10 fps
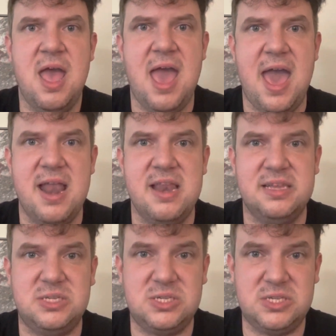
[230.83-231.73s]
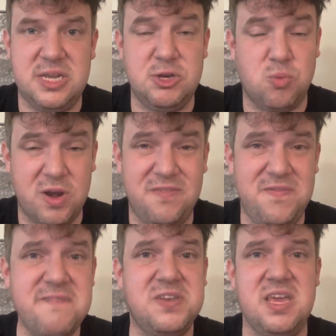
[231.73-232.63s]
And in
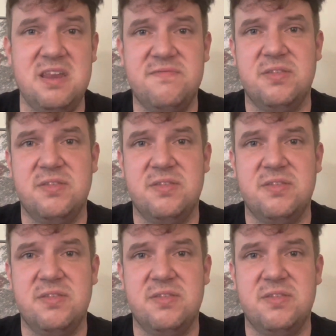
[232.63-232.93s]
2015,